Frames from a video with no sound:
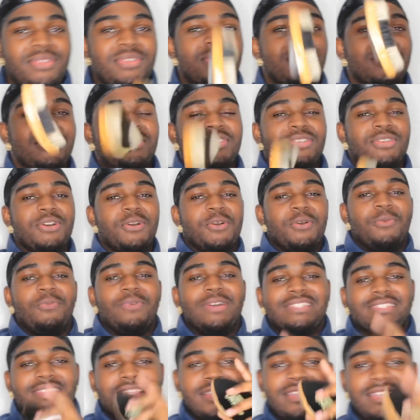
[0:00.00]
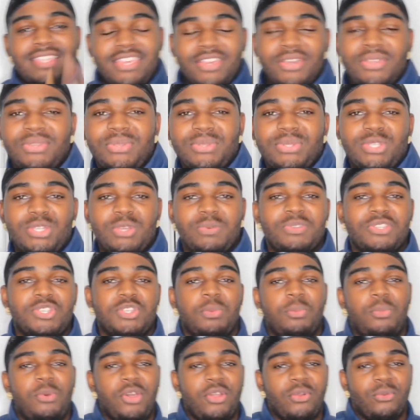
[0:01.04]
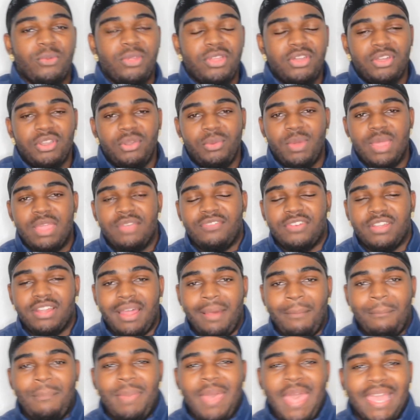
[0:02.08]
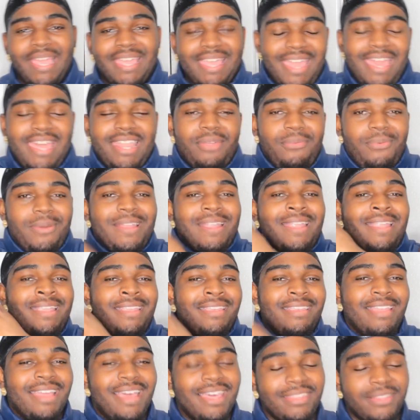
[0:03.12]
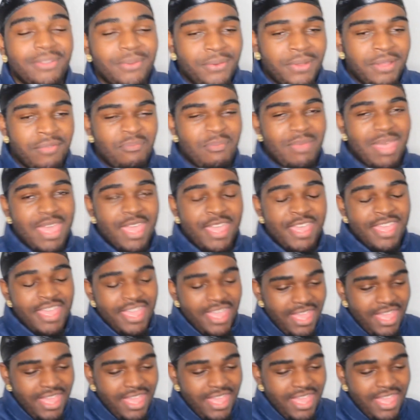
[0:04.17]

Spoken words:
YouTube? What's the deal, YouTube? It's your boy Rico the Waver, and I'm back at it with another one, man.